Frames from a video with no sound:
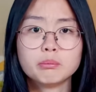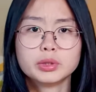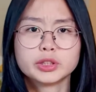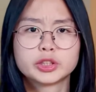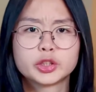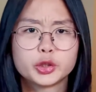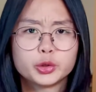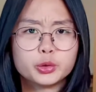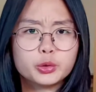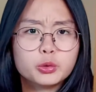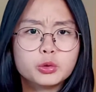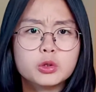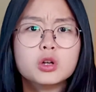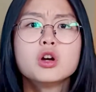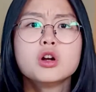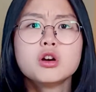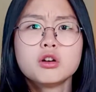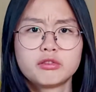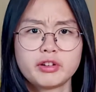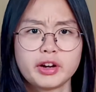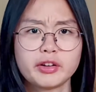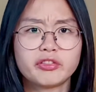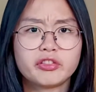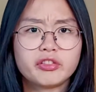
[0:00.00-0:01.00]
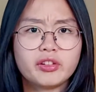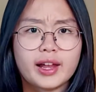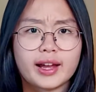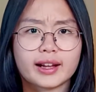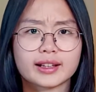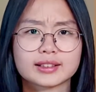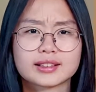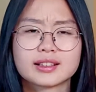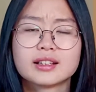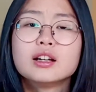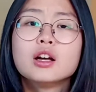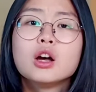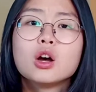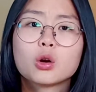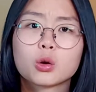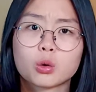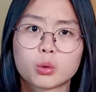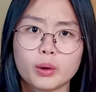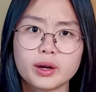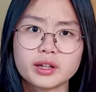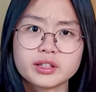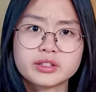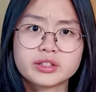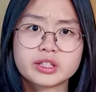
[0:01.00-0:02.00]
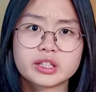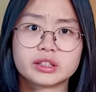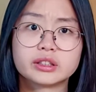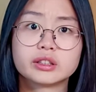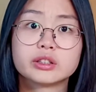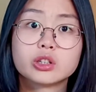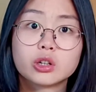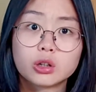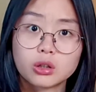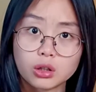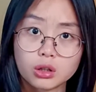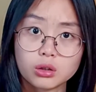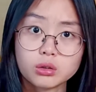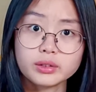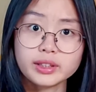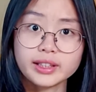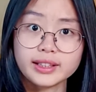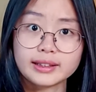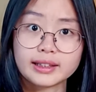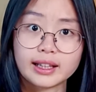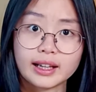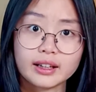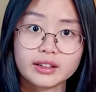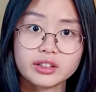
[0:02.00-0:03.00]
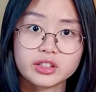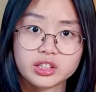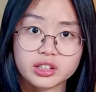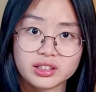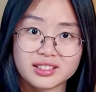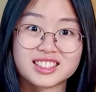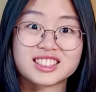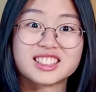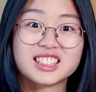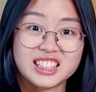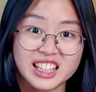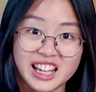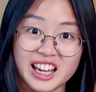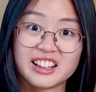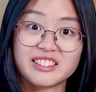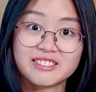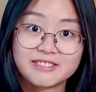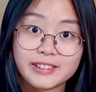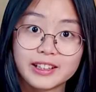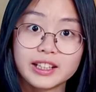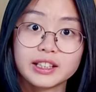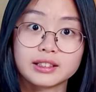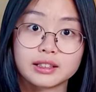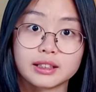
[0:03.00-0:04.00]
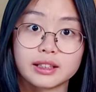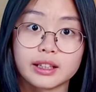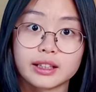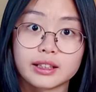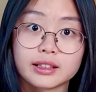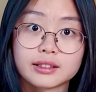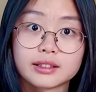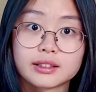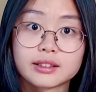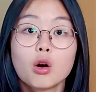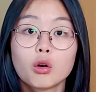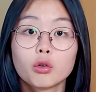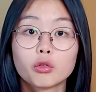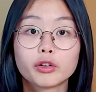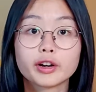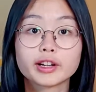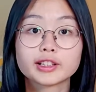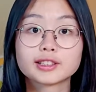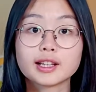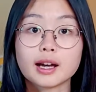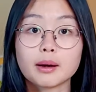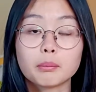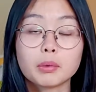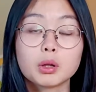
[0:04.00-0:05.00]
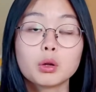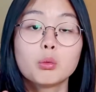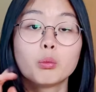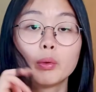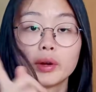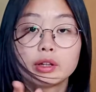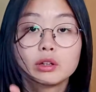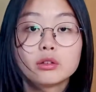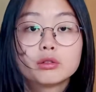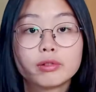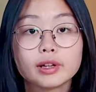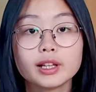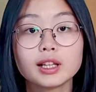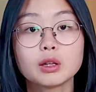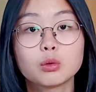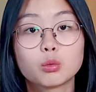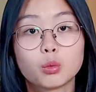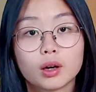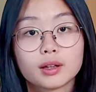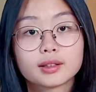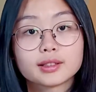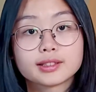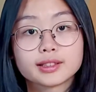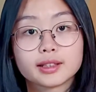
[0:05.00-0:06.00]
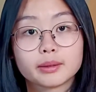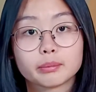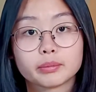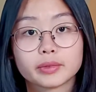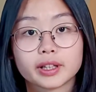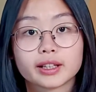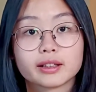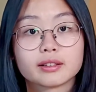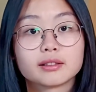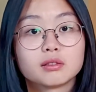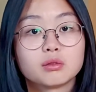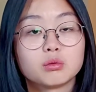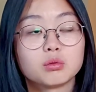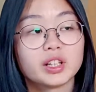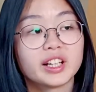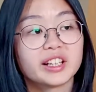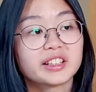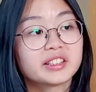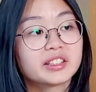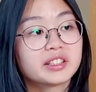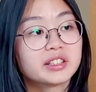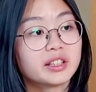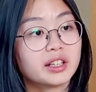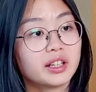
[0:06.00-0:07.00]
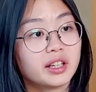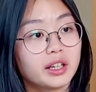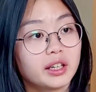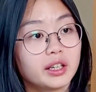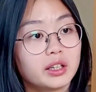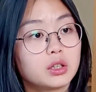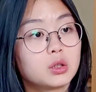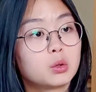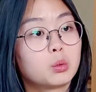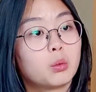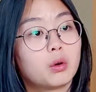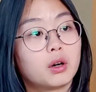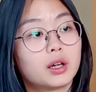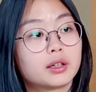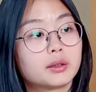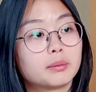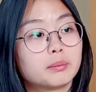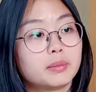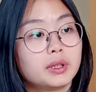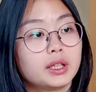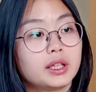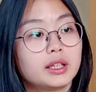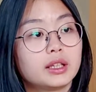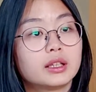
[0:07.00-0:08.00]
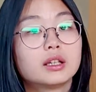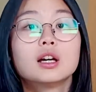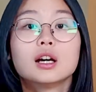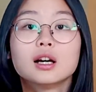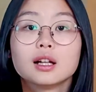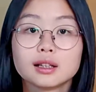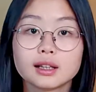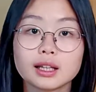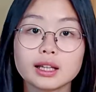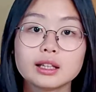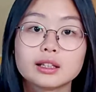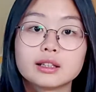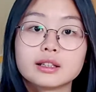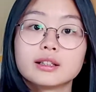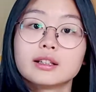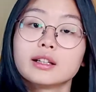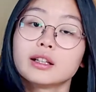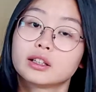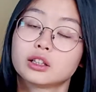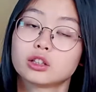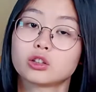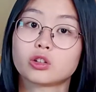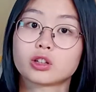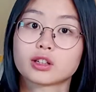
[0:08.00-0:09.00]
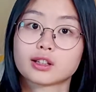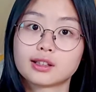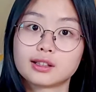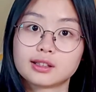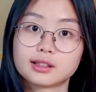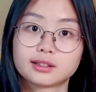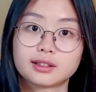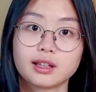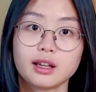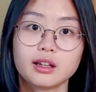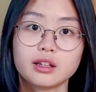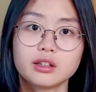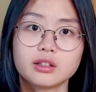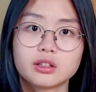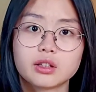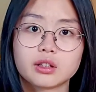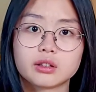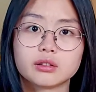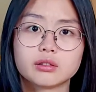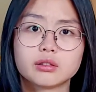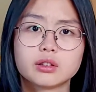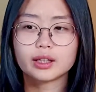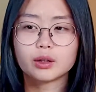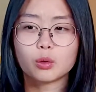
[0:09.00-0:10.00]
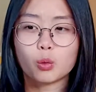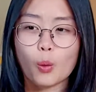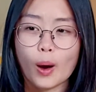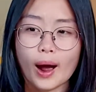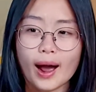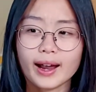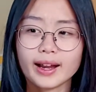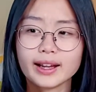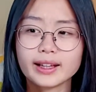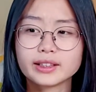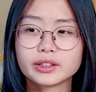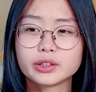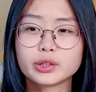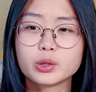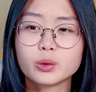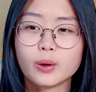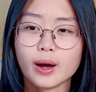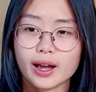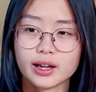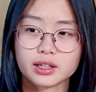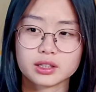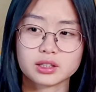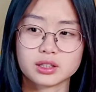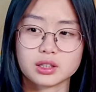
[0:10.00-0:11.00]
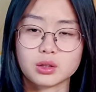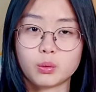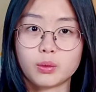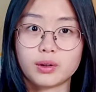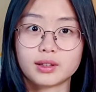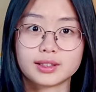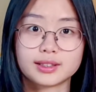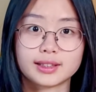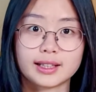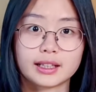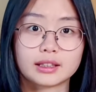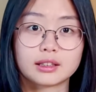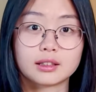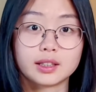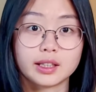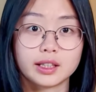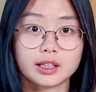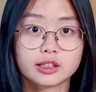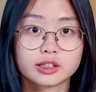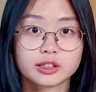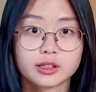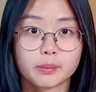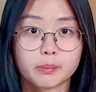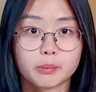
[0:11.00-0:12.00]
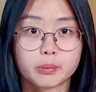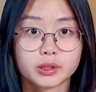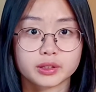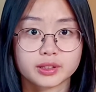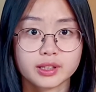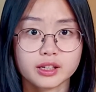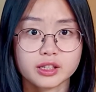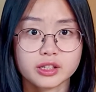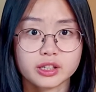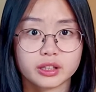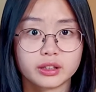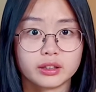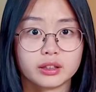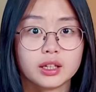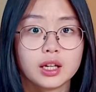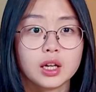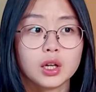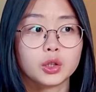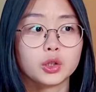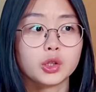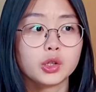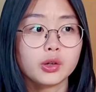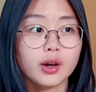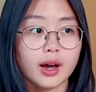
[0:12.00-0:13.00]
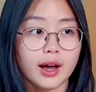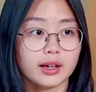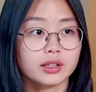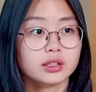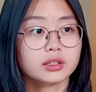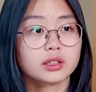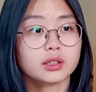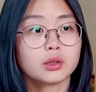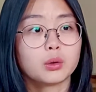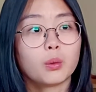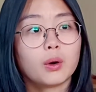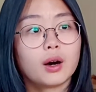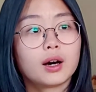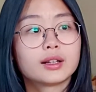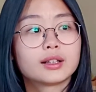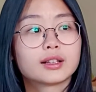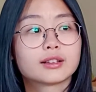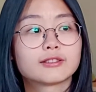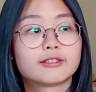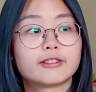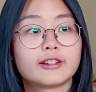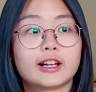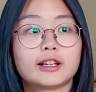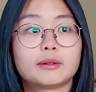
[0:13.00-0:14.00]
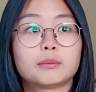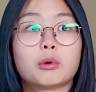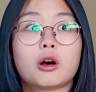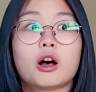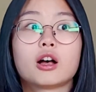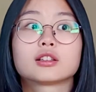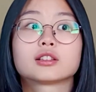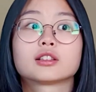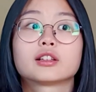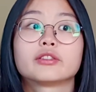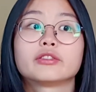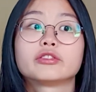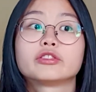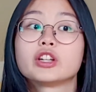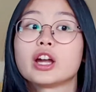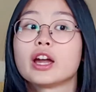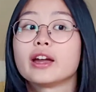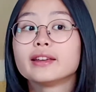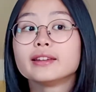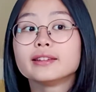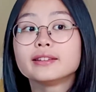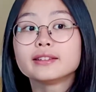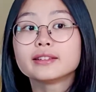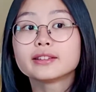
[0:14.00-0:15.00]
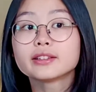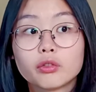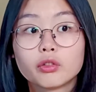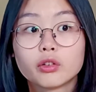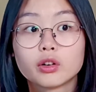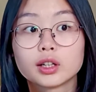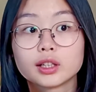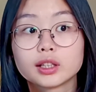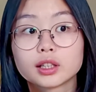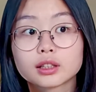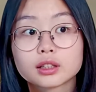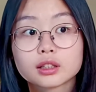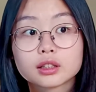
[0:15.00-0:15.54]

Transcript: 2, reflect. Question your own intentions and reasonings. For example, when you really want something, let's say you want to be a leader in an organization. Why do you actually want to take the leadership position? Do you actually want to create positive change for the